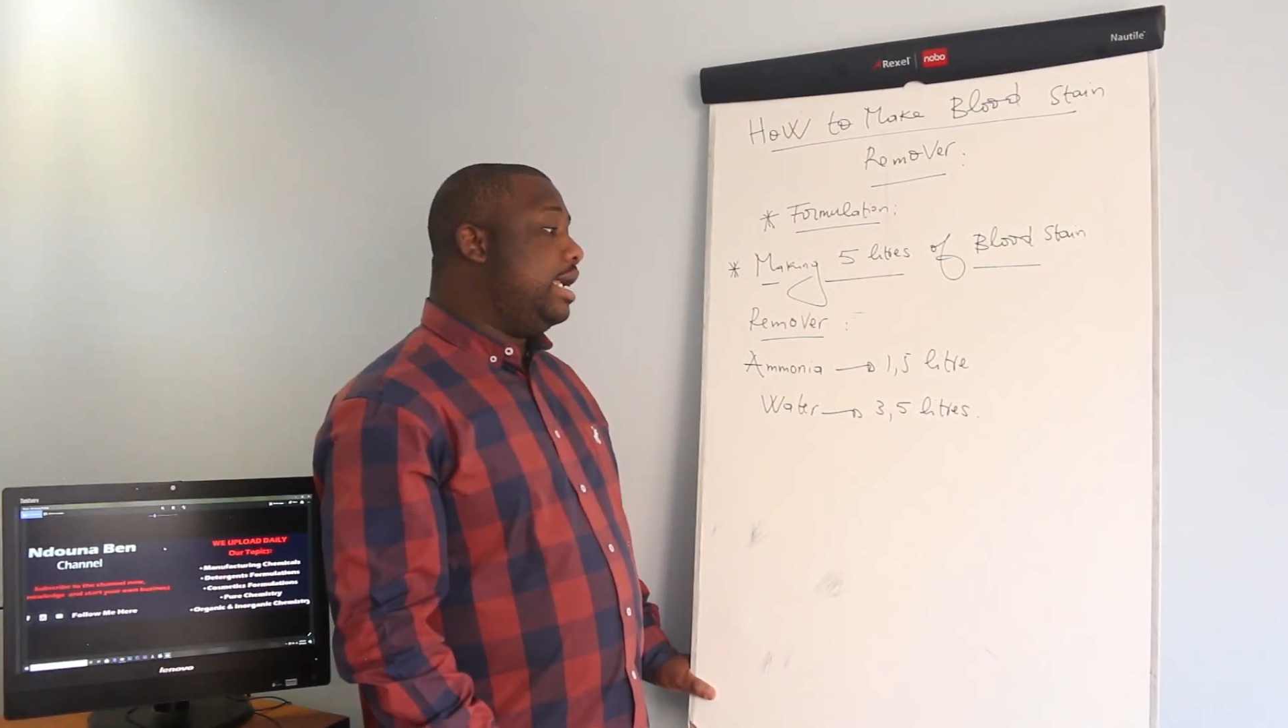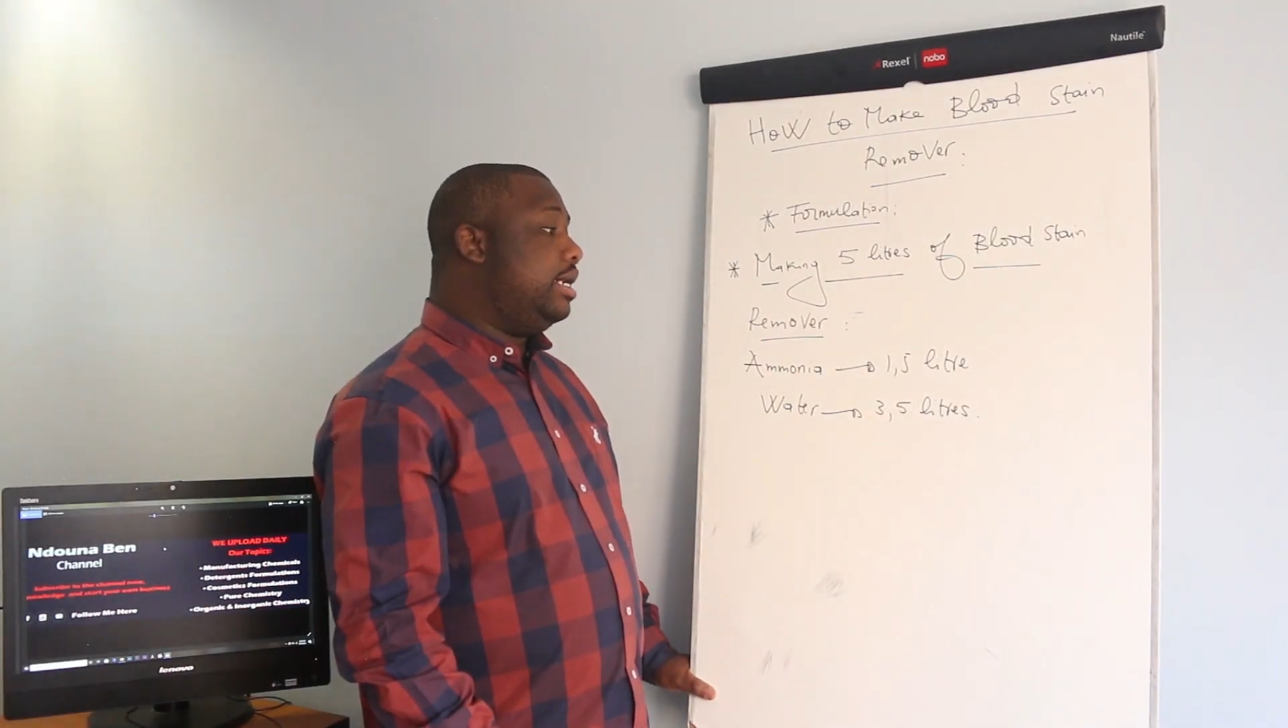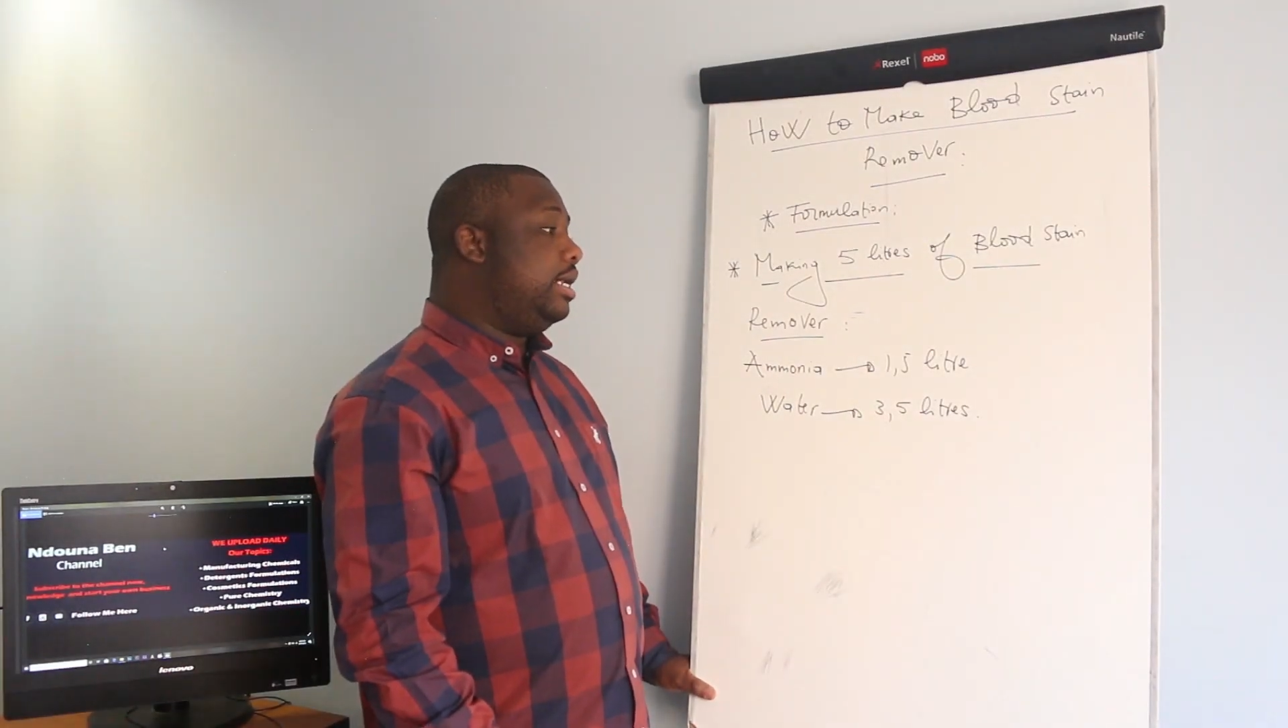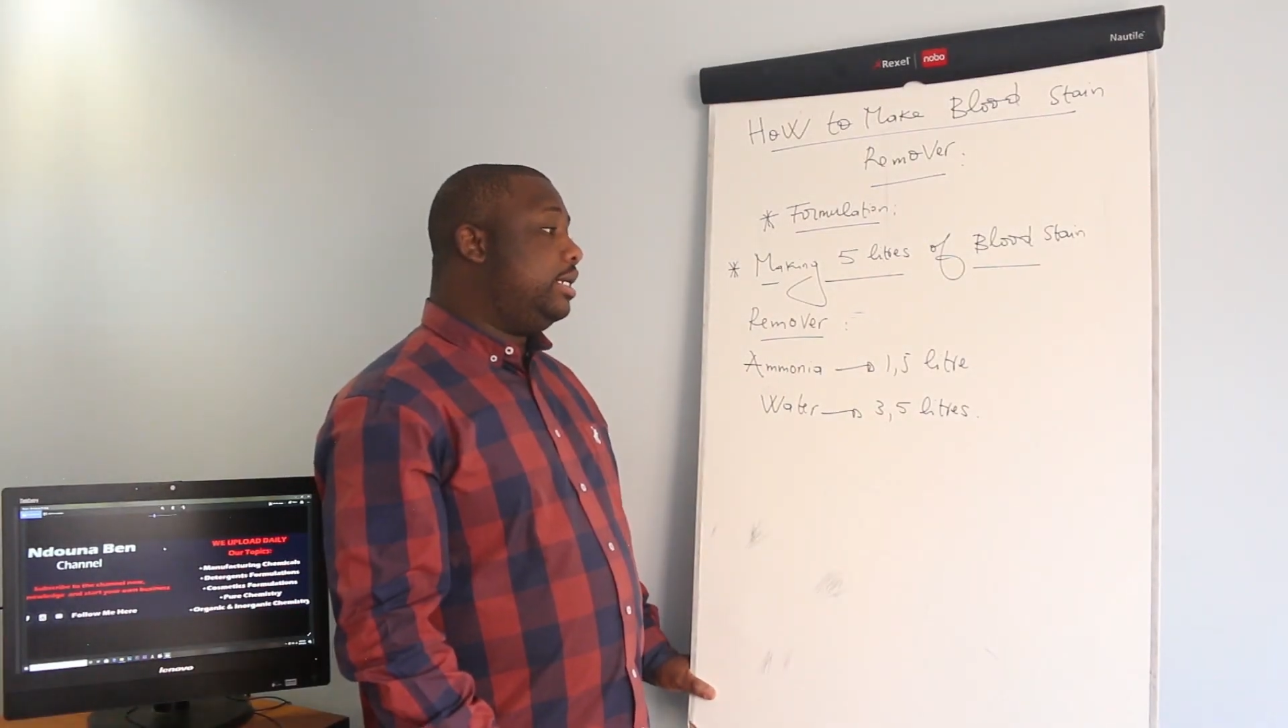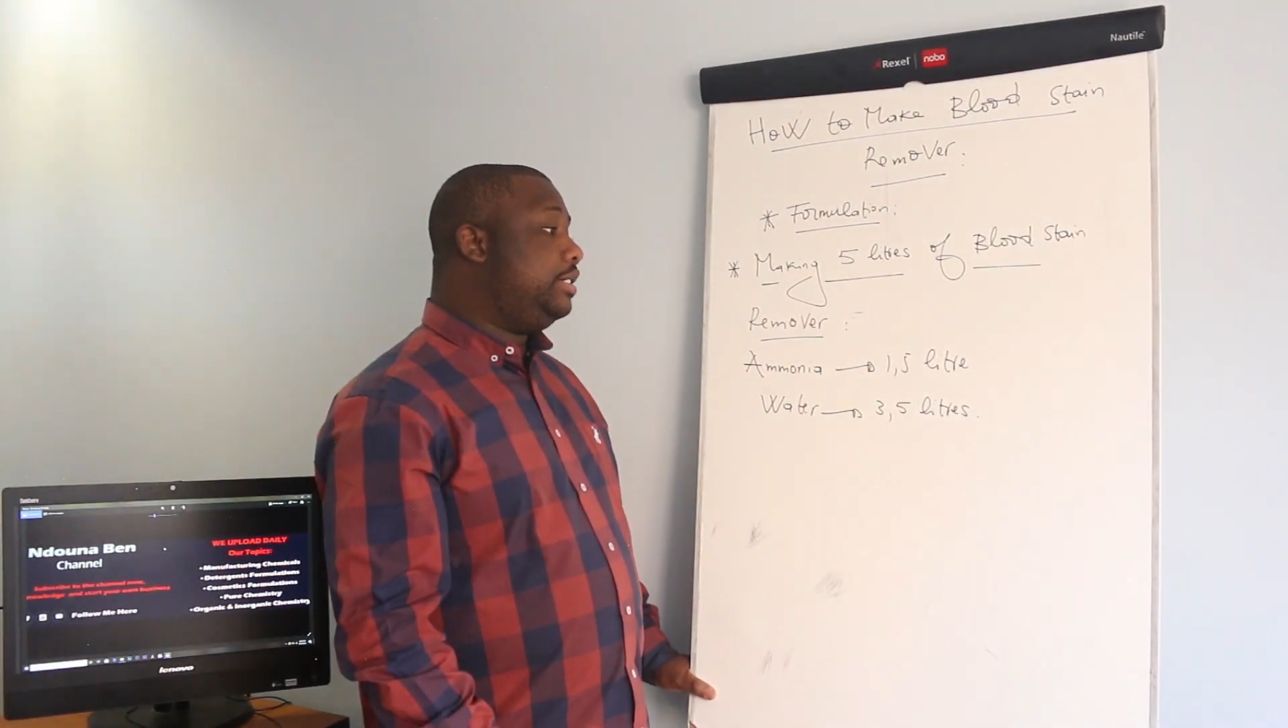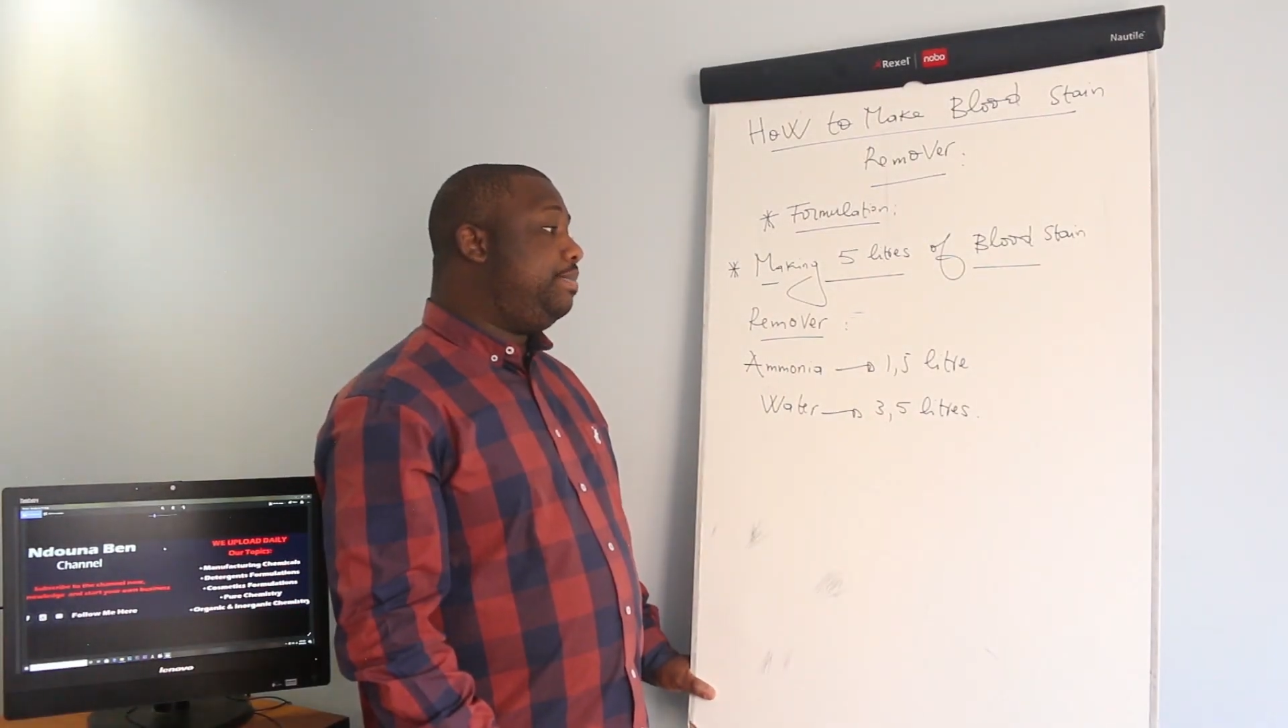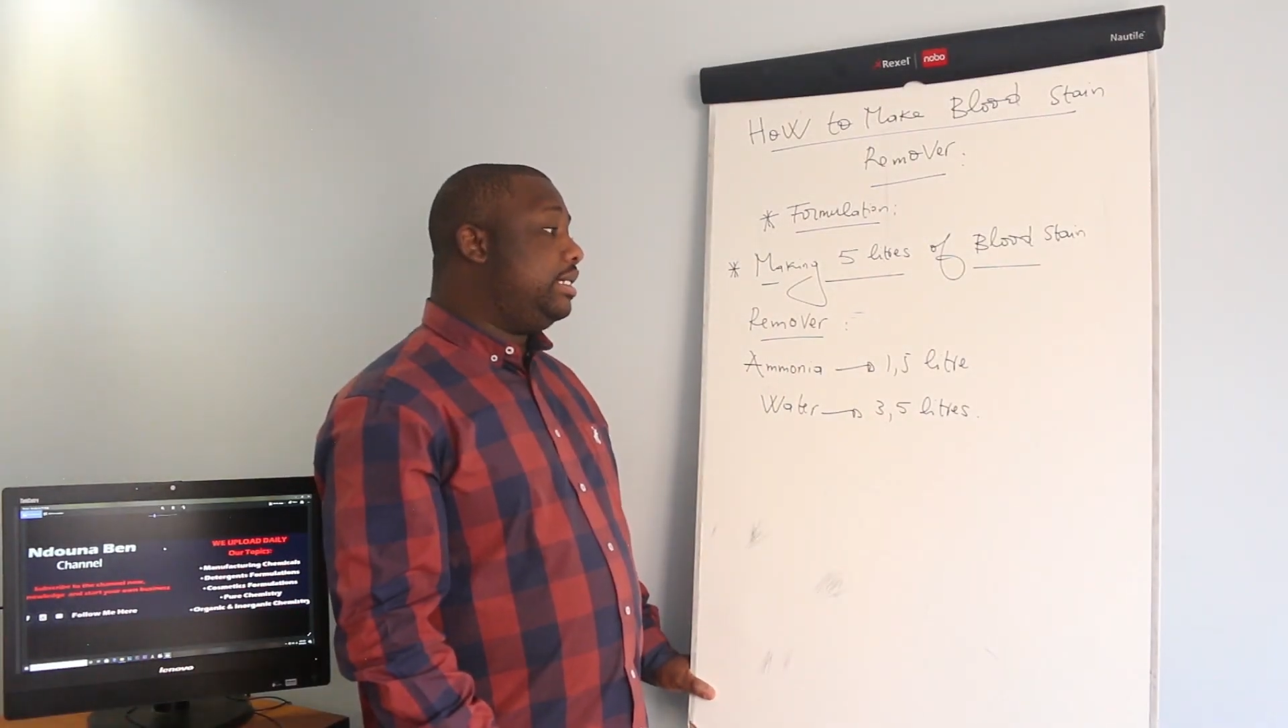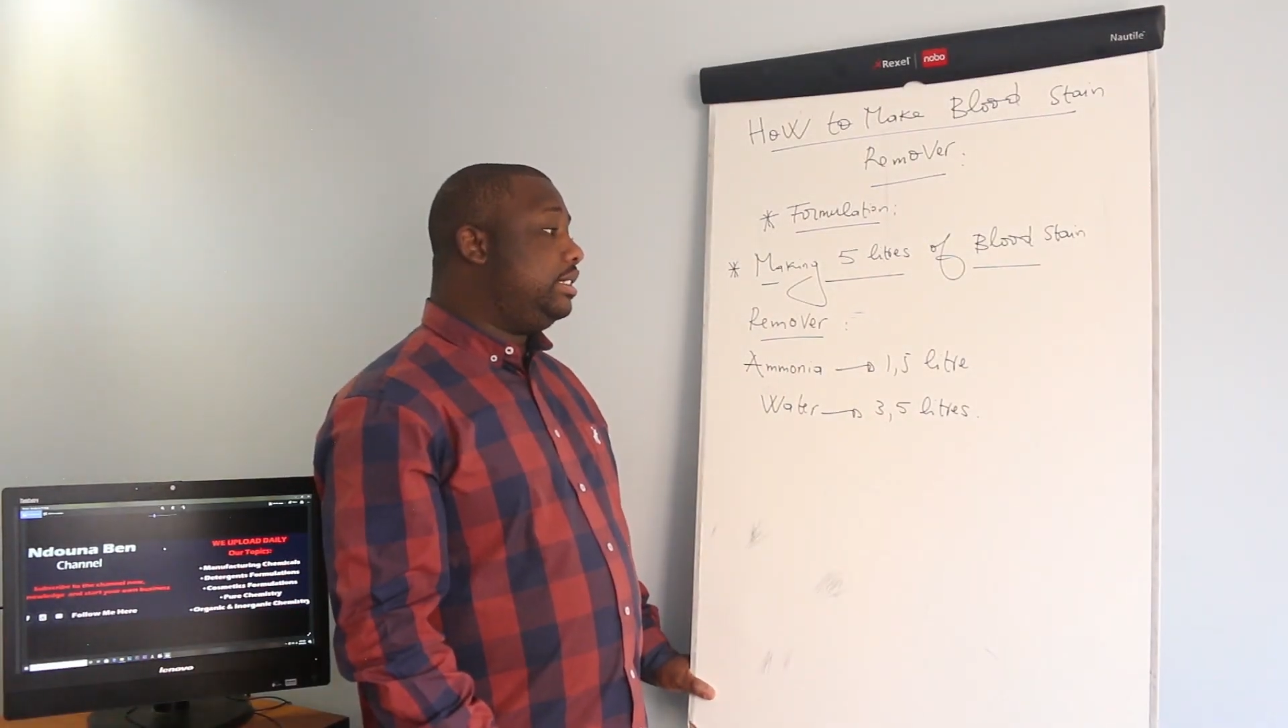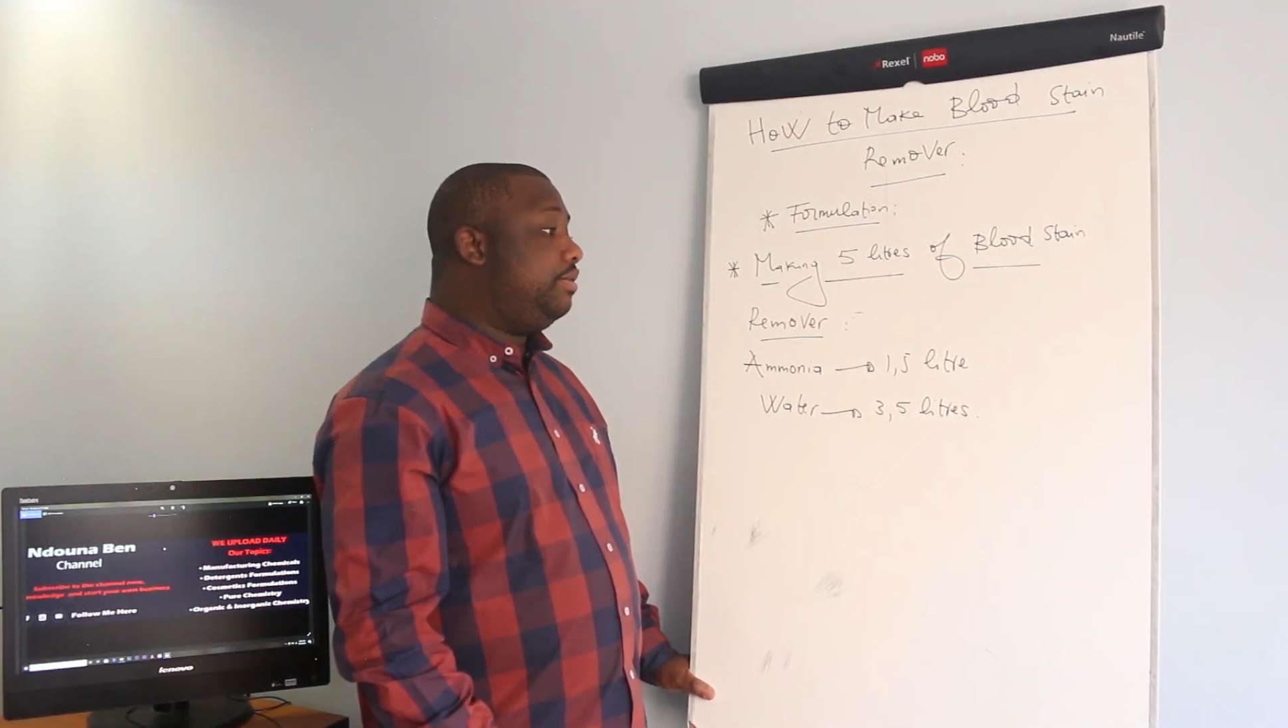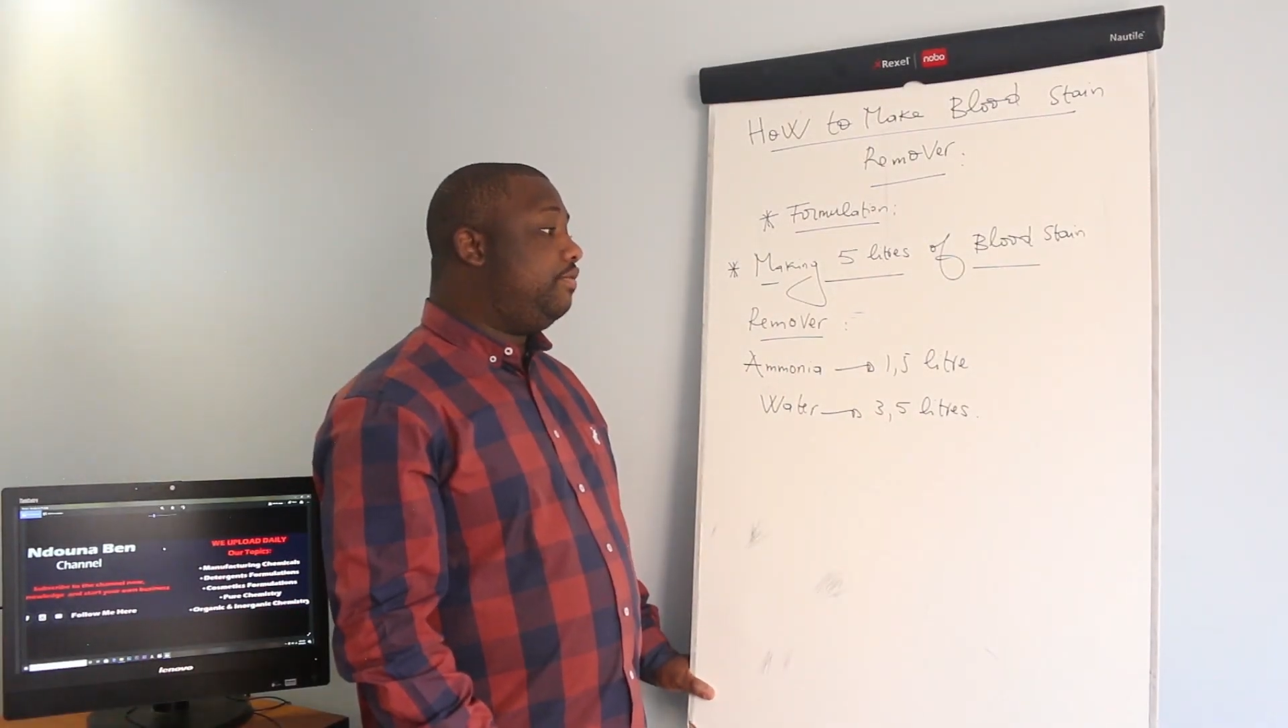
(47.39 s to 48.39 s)
and the
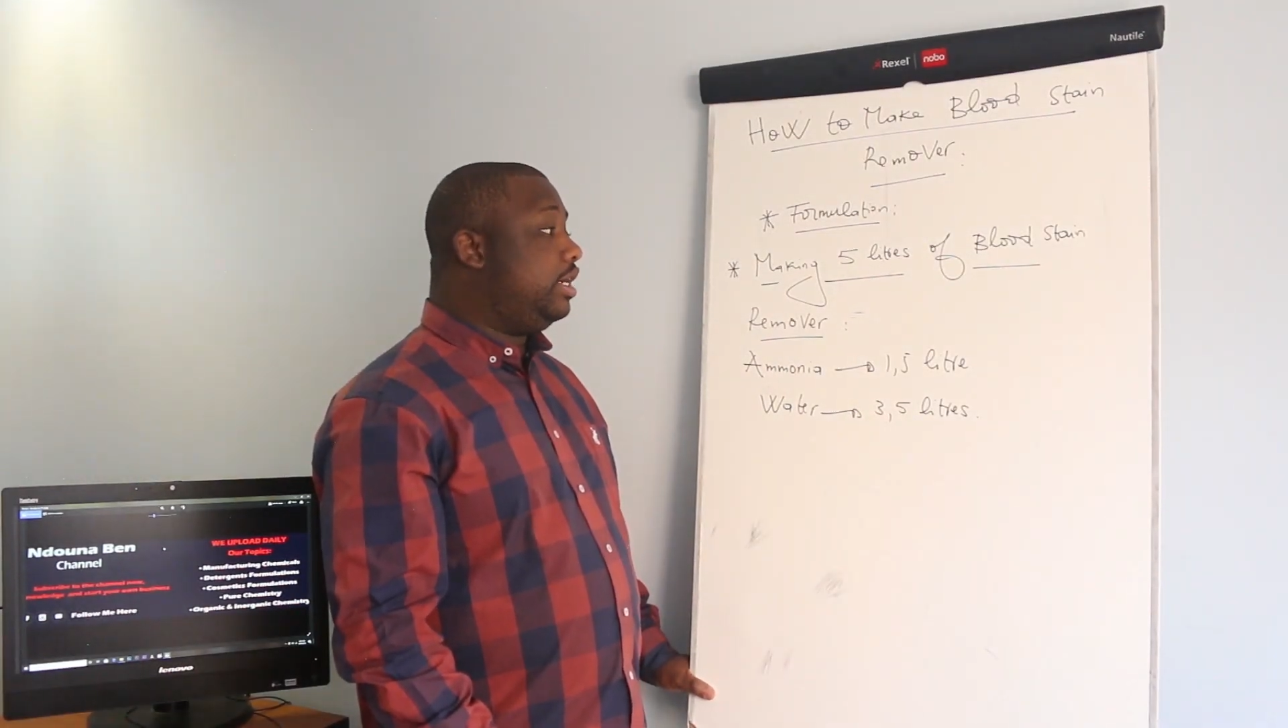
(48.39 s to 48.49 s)
respective